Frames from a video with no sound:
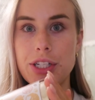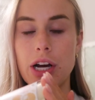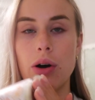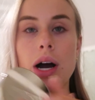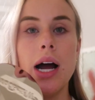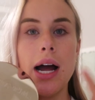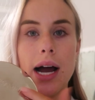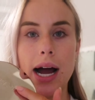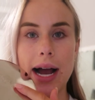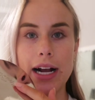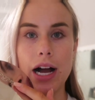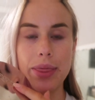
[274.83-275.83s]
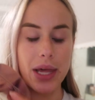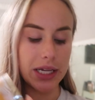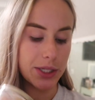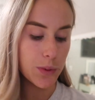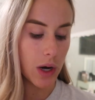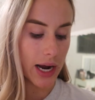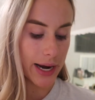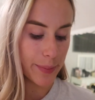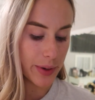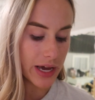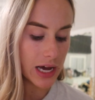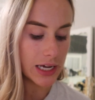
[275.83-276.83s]
So I got this
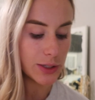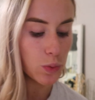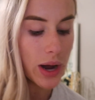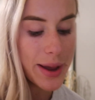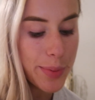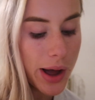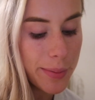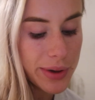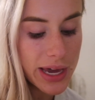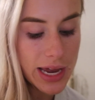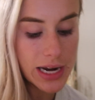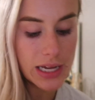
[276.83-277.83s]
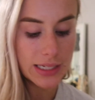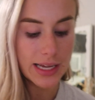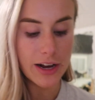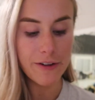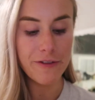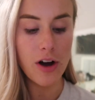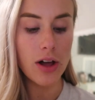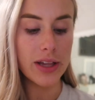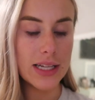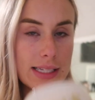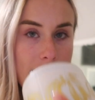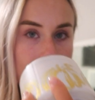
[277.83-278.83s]
one because white pumpkin is like a
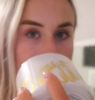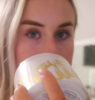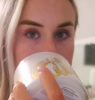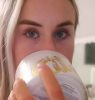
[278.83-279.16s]
folly scent.